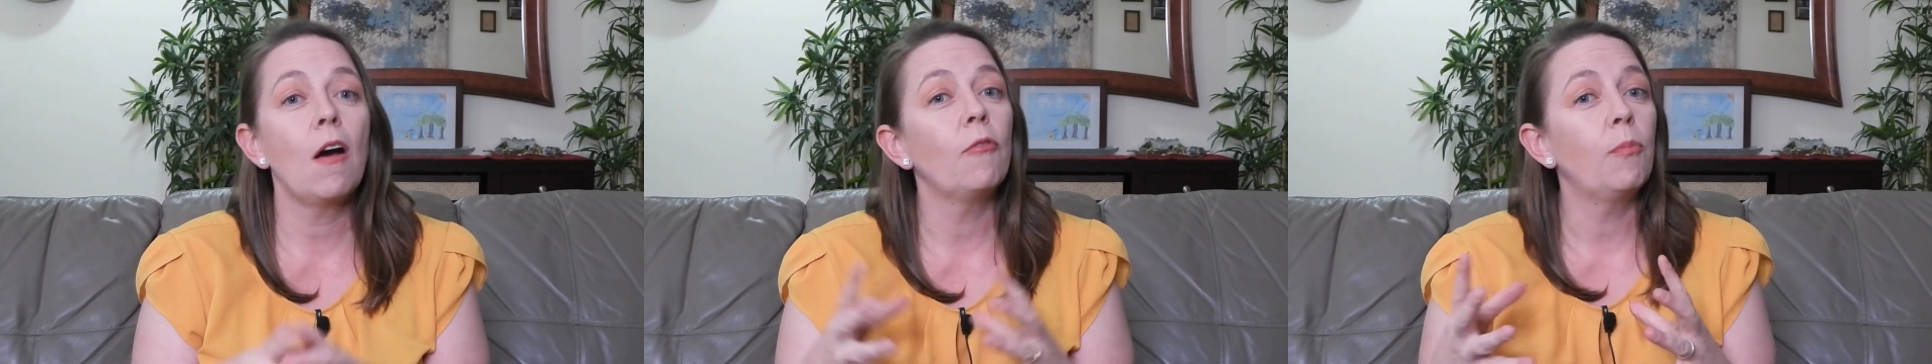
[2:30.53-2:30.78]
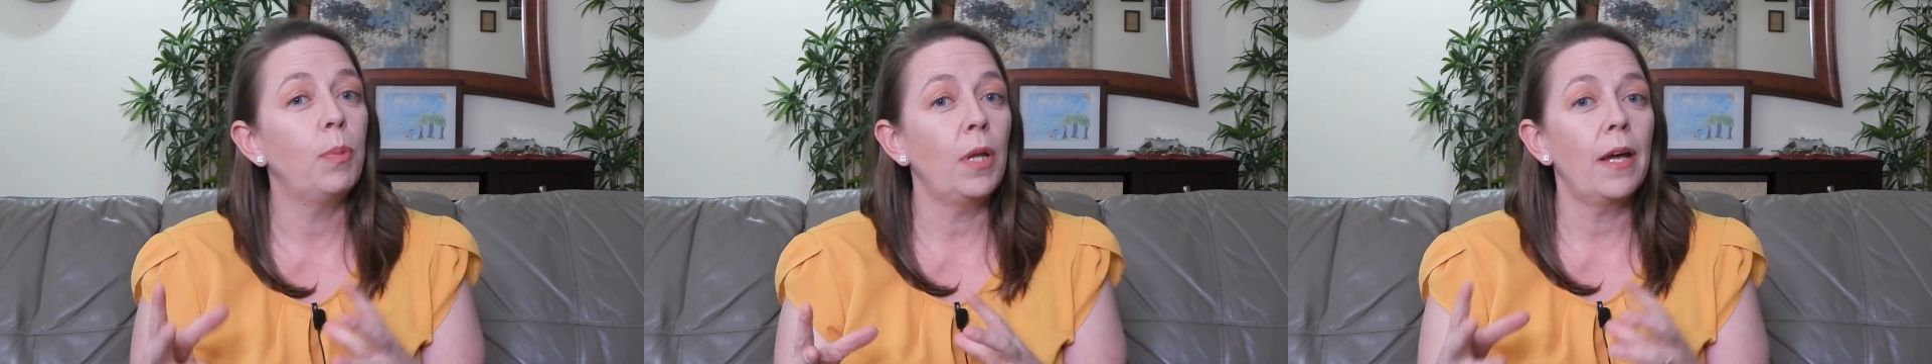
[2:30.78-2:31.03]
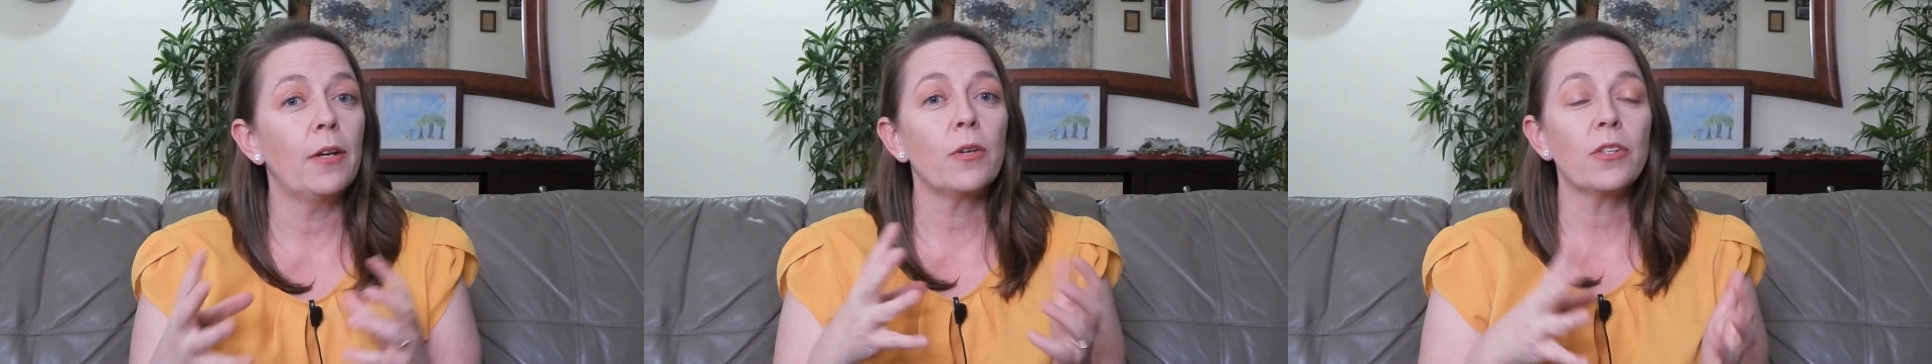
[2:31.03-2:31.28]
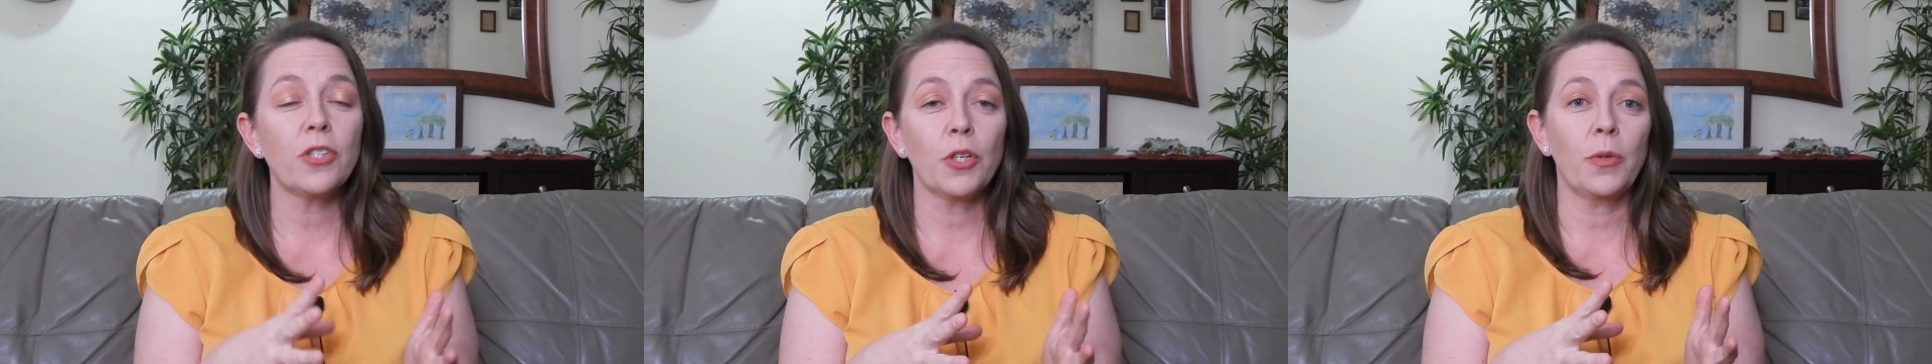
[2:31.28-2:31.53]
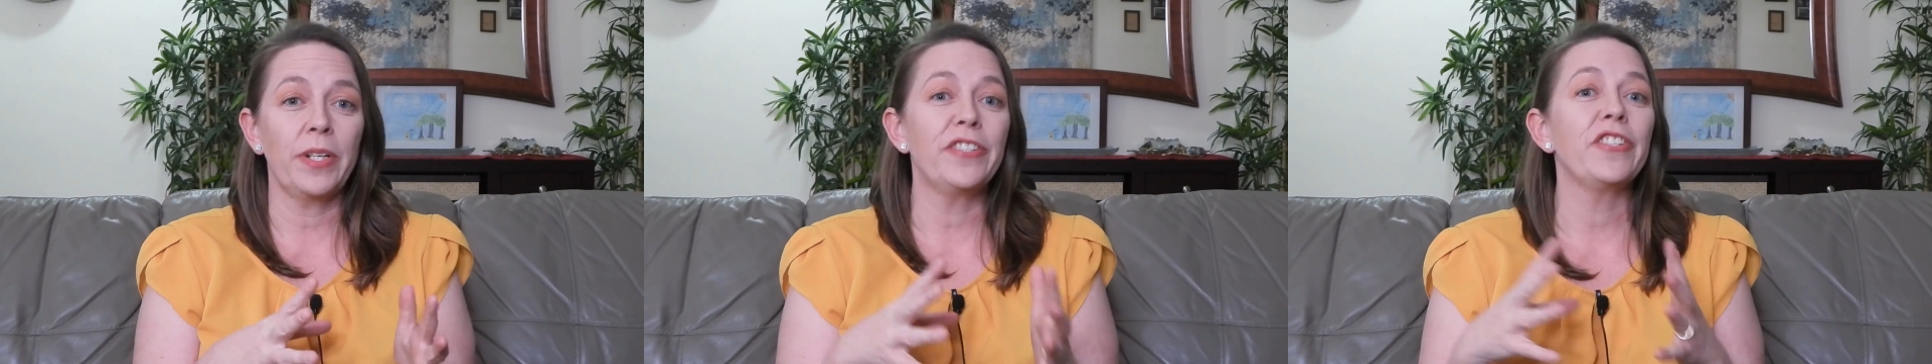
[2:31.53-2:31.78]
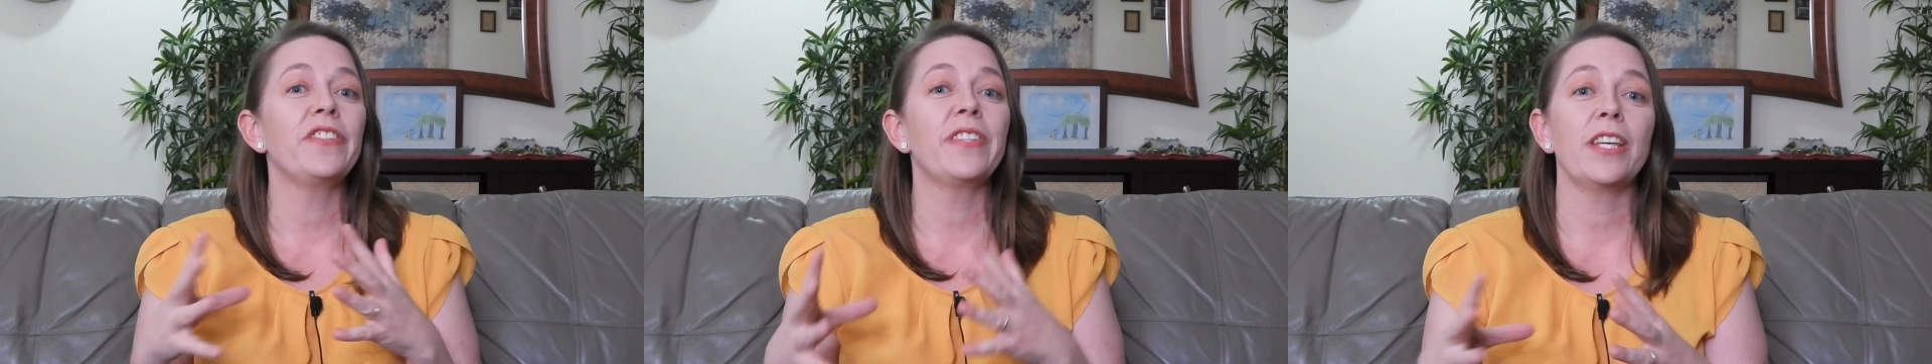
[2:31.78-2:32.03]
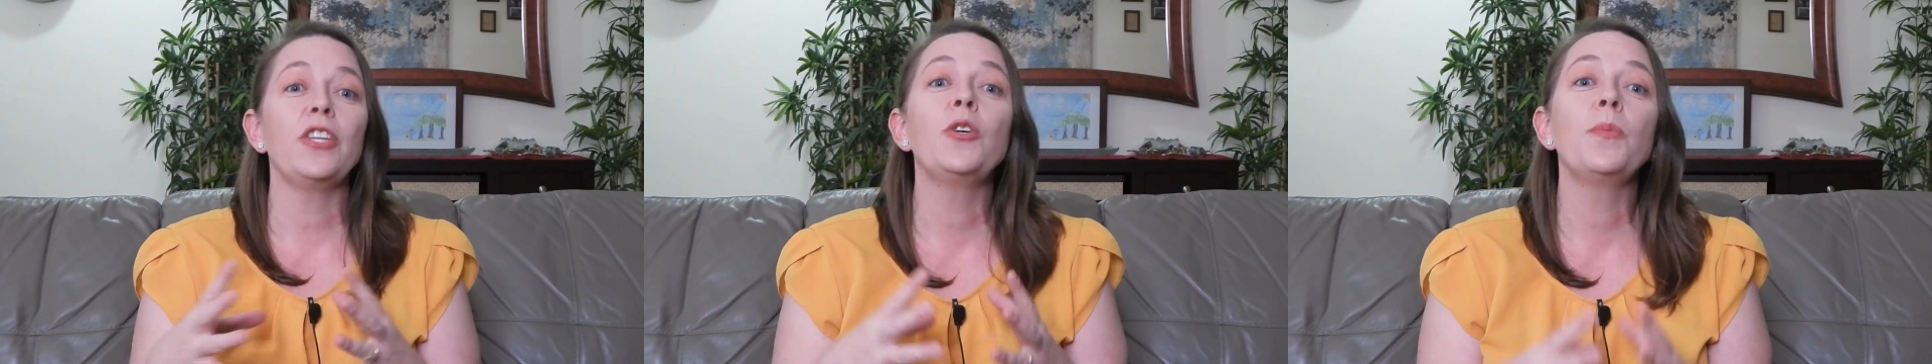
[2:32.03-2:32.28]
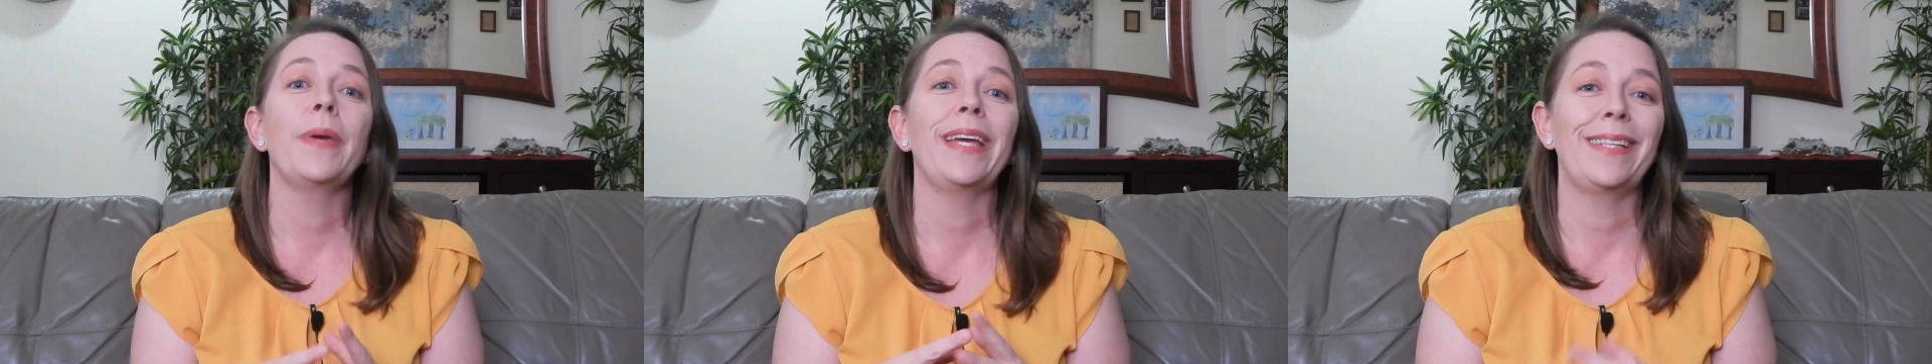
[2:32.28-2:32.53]
of blood or secretions that
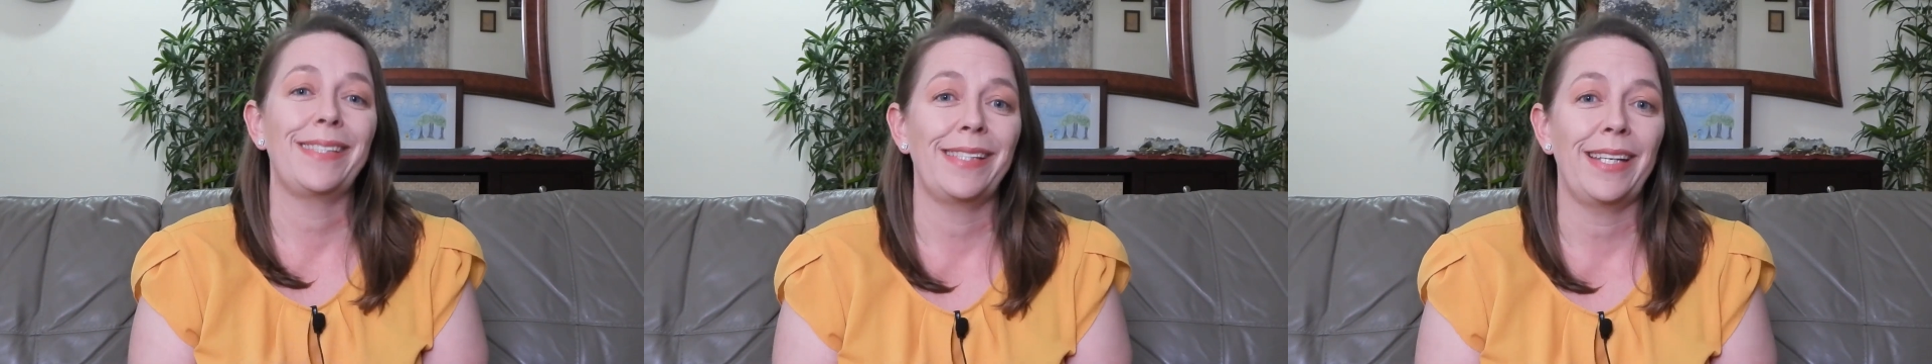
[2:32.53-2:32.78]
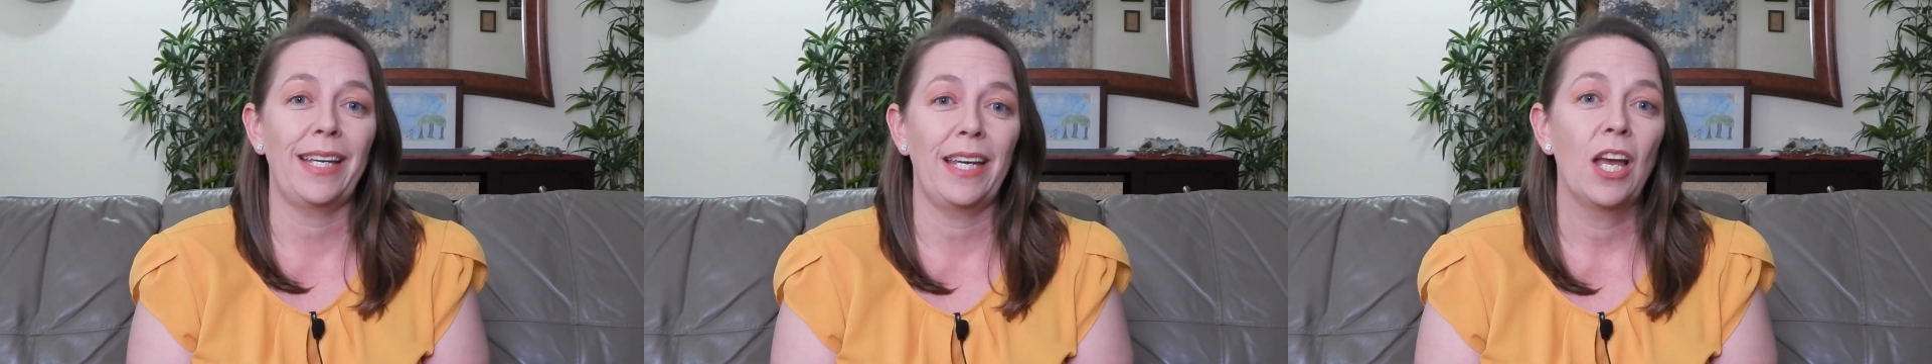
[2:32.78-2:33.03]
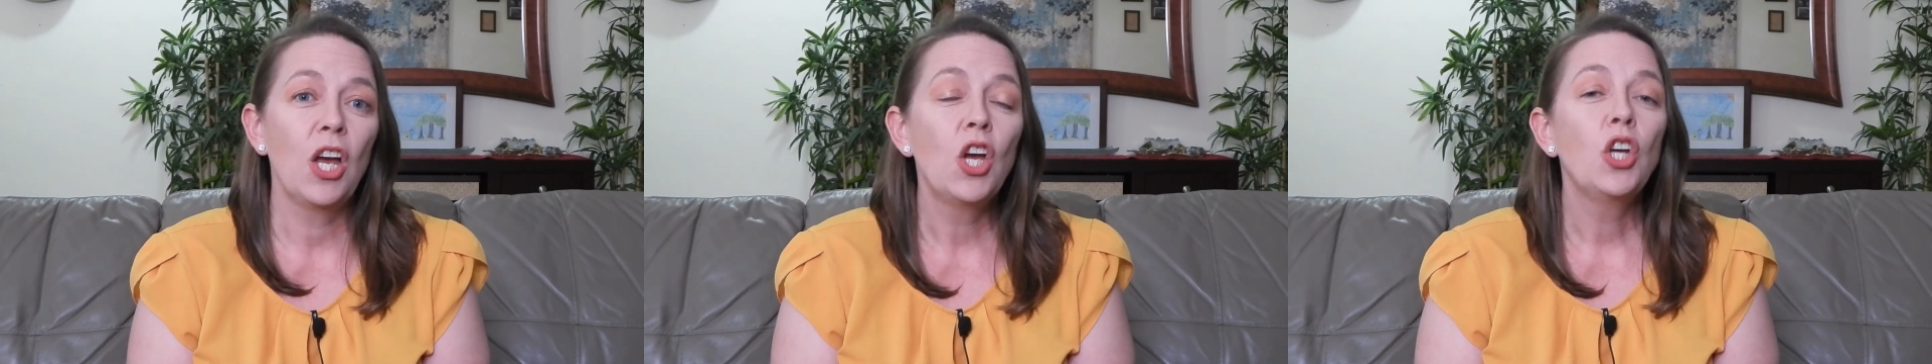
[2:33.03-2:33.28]
you may see,